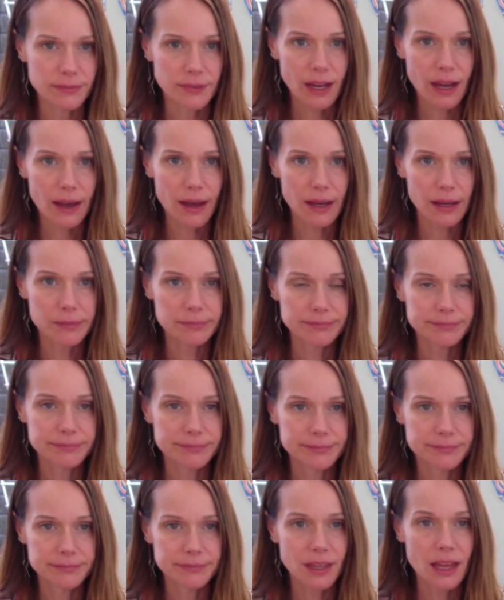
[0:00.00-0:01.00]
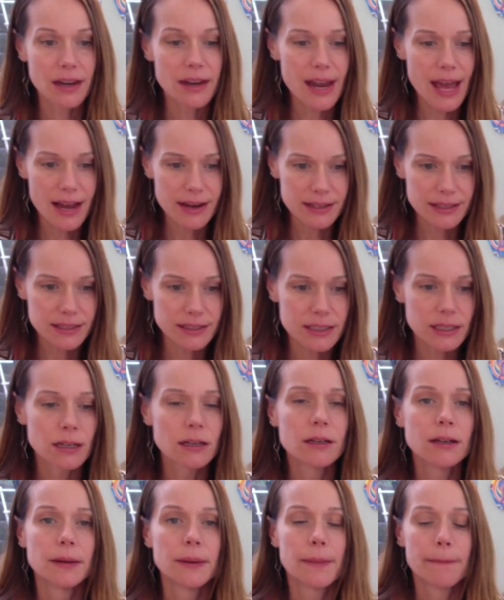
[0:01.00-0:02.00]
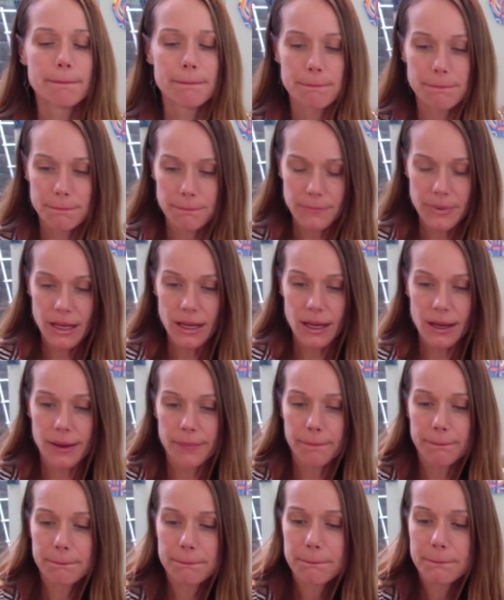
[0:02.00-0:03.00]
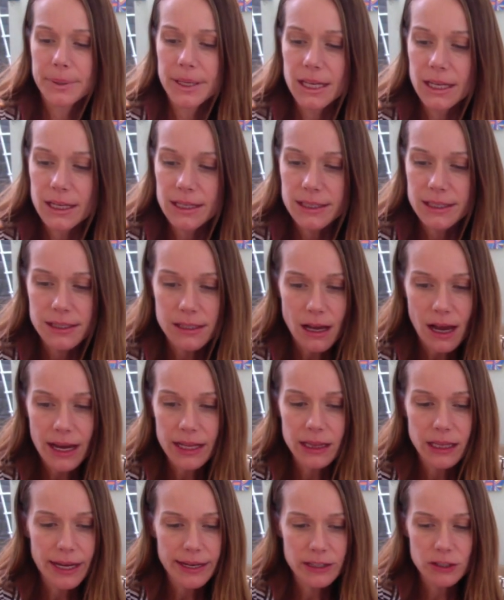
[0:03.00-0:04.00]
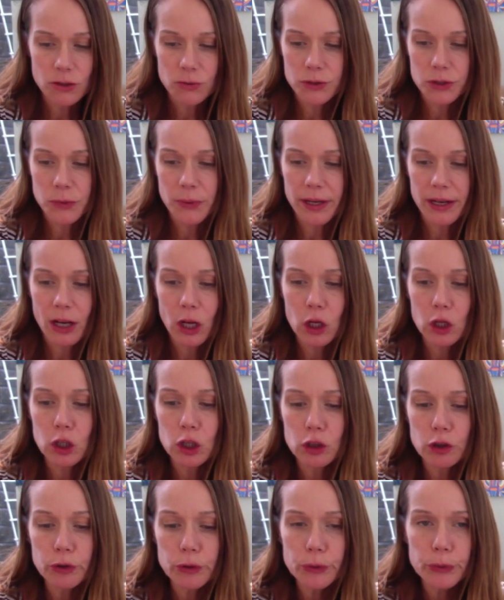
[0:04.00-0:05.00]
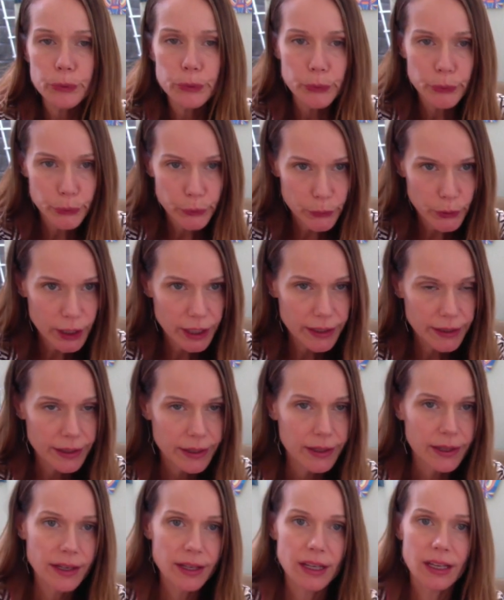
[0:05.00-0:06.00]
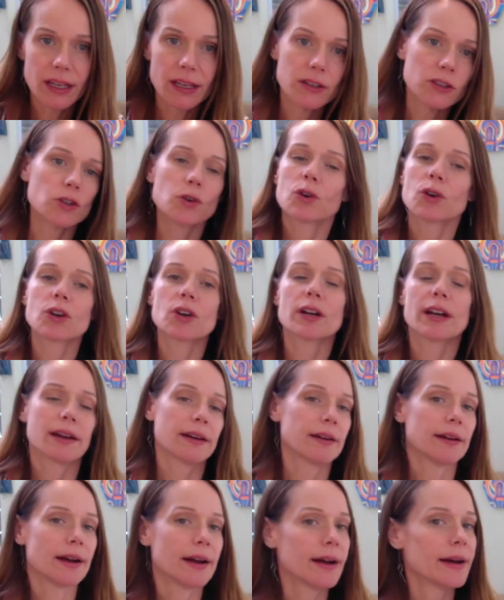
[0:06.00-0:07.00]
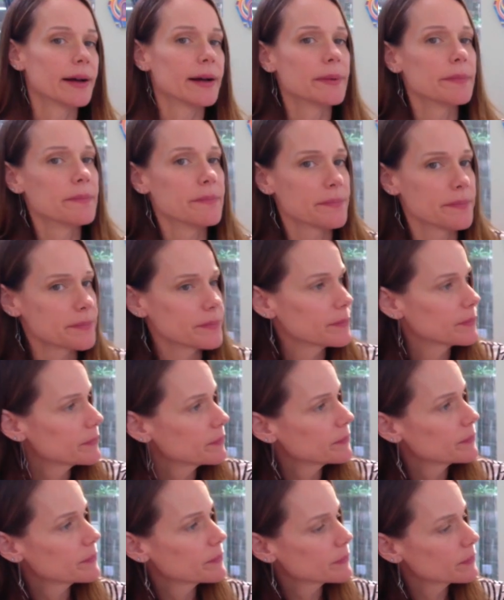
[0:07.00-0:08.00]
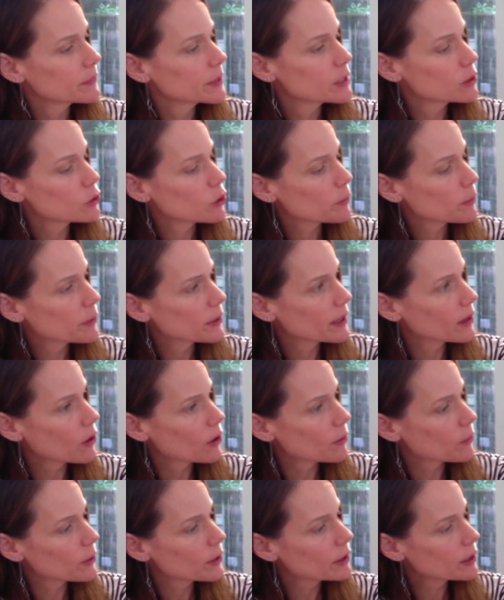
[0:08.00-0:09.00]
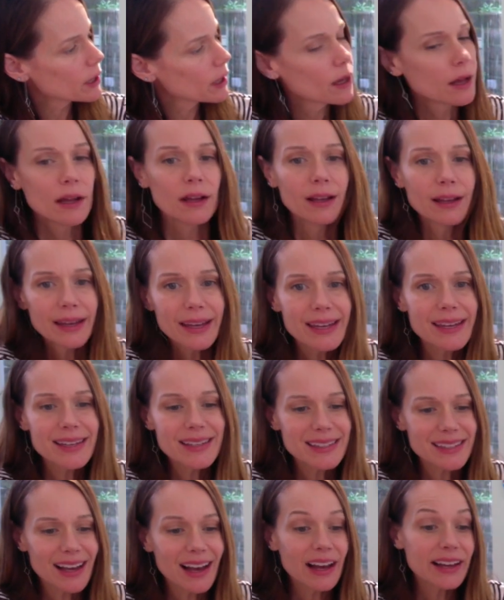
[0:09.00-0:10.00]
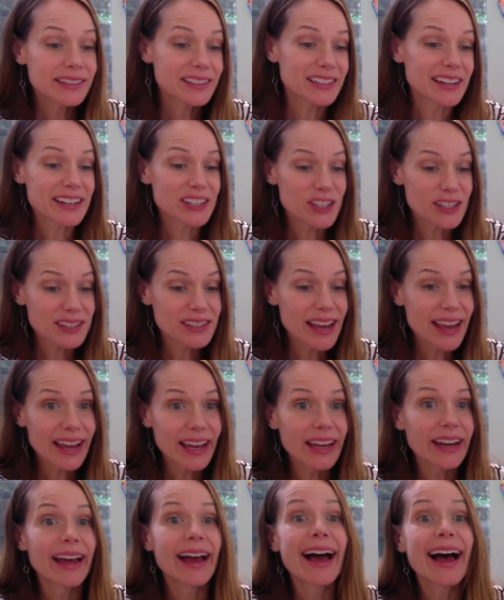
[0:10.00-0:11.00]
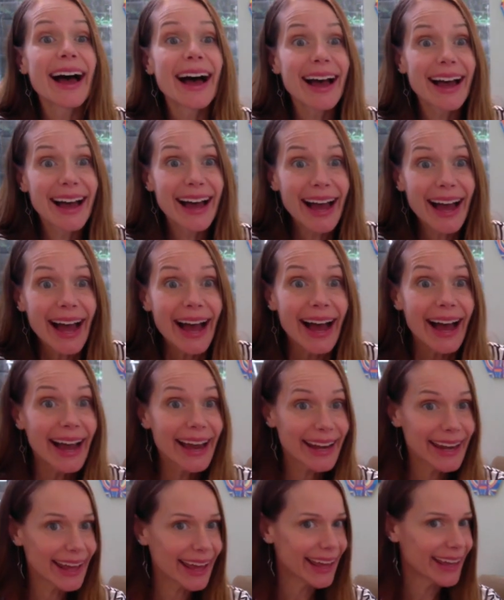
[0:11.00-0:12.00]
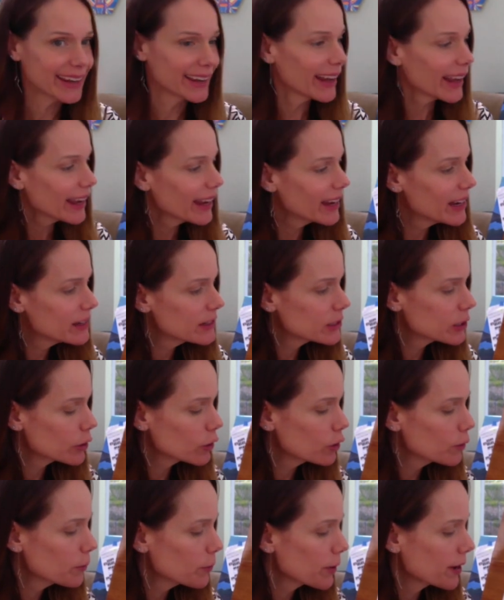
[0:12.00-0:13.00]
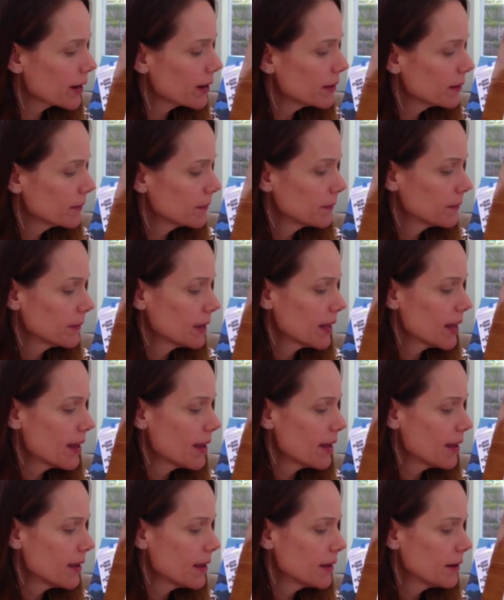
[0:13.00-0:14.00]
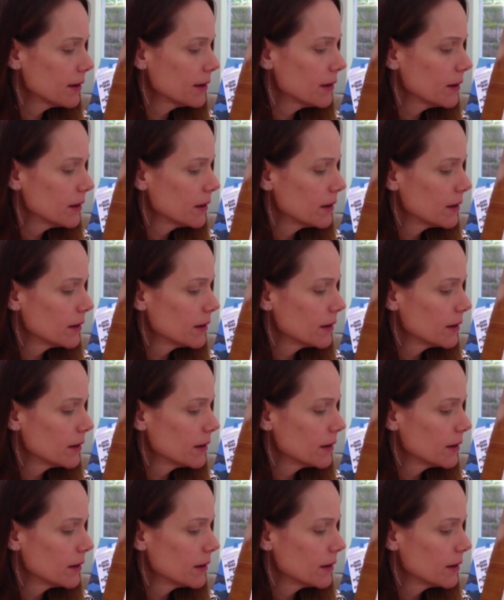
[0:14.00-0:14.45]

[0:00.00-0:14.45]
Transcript: Okay. The next piece I'd like you to include in your um, interpreting artwork is, did I just say it? Aha, I did. Interpret. Interpret.